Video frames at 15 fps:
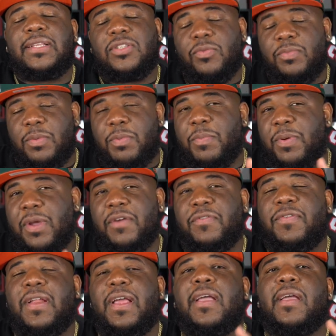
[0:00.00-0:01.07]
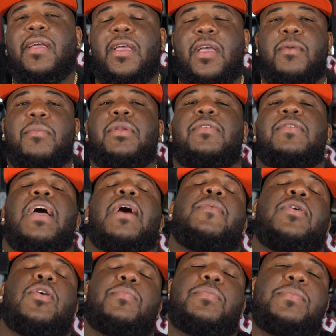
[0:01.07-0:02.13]
so be prepared for that. But if not, we're
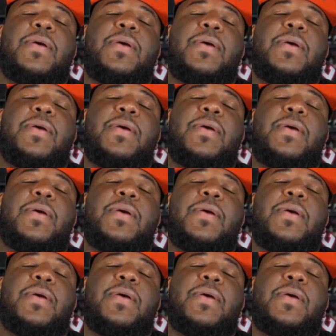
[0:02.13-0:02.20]
going to be